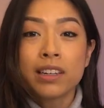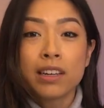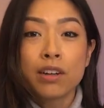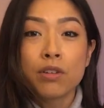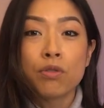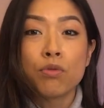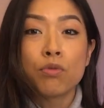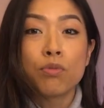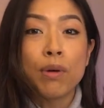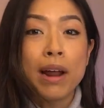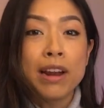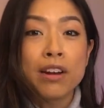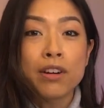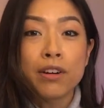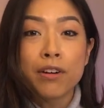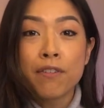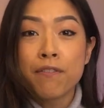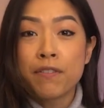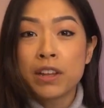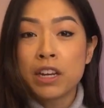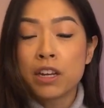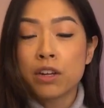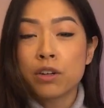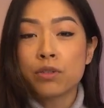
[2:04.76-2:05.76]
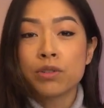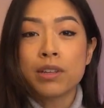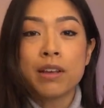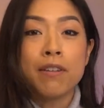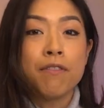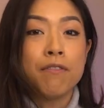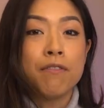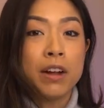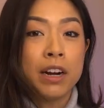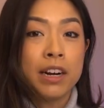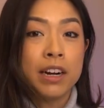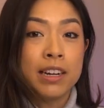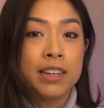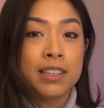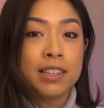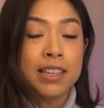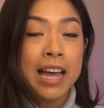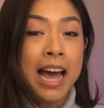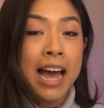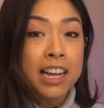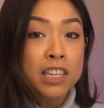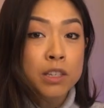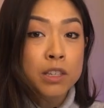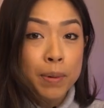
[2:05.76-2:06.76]
can render videos in various
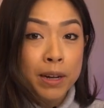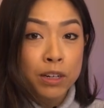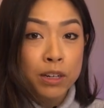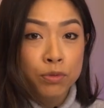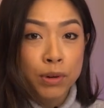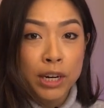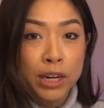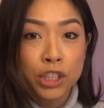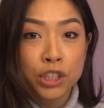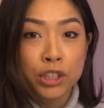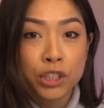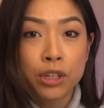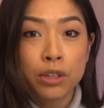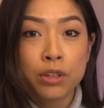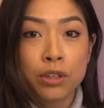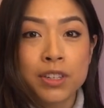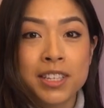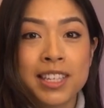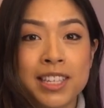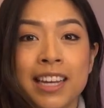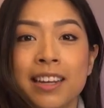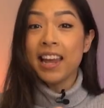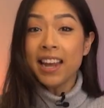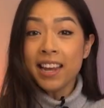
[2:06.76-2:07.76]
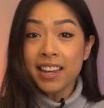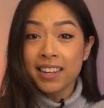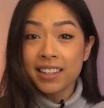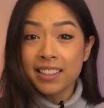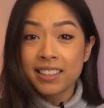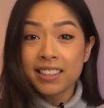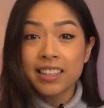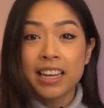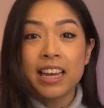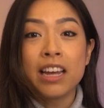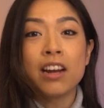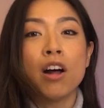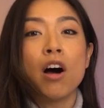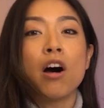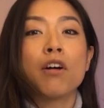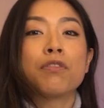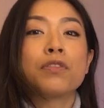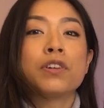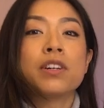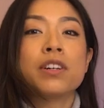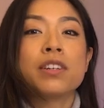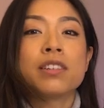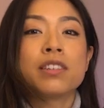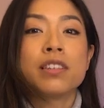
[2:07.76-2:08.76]
aspect ratios, and it
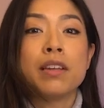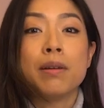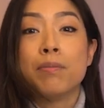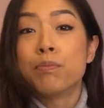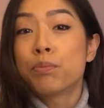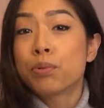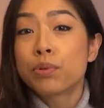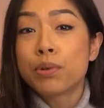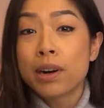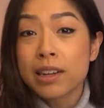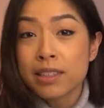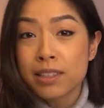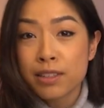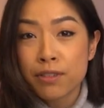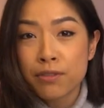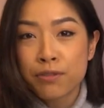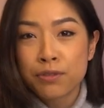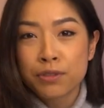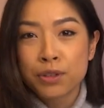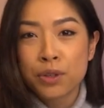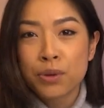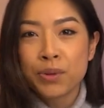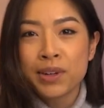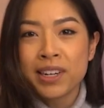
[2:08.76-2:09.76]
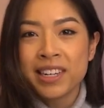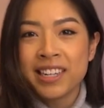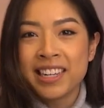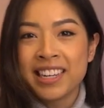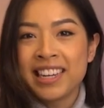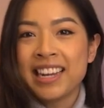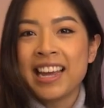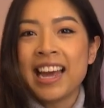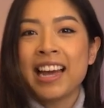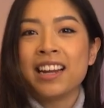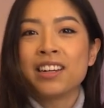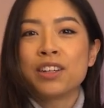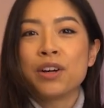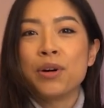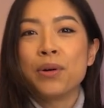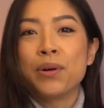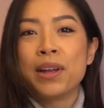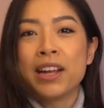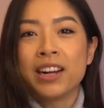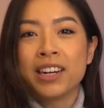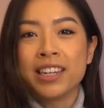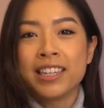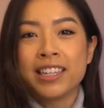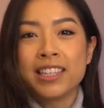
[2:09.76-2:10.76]
offers impressive fluidity and
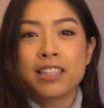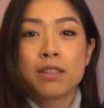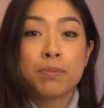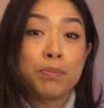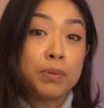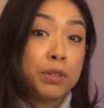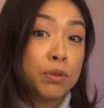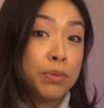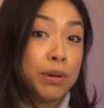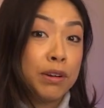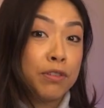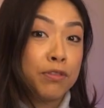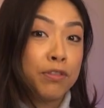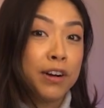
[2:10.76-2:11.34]
coherence between